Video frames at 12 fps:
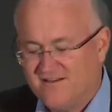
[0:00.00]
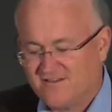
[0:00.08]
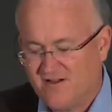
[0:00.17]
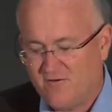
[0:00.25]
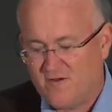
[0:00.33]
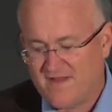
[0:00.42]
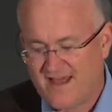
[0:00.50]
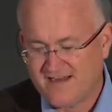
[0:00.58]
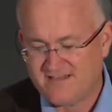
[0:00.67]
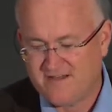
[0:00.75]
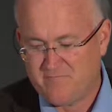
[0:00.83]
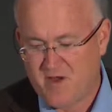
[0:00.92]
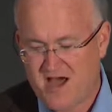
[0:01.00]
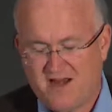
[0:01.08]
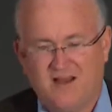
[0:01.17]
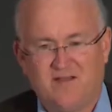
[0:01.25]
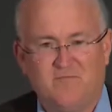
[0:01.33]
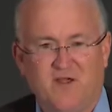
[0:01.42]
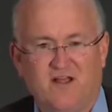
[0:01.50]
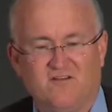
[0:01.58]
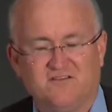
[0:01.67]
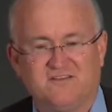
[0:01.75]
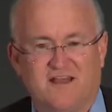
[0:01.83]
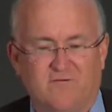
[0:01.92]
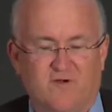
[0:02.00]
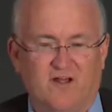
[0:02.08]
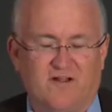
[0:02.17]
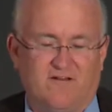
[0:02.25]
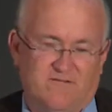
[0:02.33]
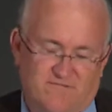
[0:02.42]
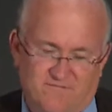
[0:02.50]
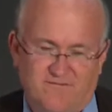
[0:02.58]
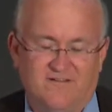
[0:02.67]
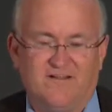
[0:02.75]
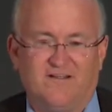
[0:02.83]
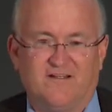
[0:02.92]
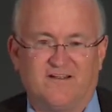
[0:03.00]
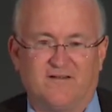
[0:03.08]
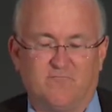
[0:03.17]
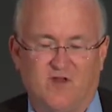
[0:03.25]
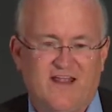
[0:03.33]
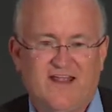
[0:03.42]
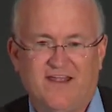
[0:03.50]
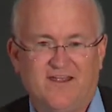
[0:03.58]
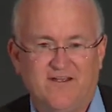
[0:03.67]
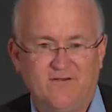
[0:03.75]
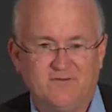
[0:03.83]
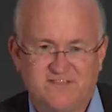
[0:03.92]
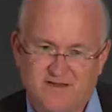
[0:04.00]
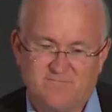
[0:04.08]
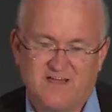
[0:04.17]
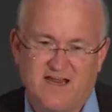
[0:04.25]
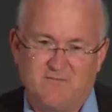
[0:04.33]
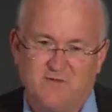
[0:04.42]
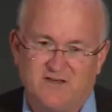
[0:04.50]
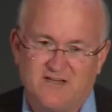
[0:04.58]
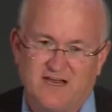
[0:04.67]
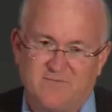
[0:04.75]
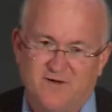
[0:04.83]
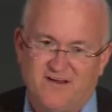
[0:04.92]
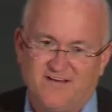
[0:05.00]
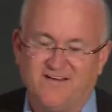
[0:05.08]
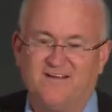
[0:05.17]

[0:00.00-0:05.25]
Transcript: So that is a bottle of pills that will blink at you, say, take me, take me.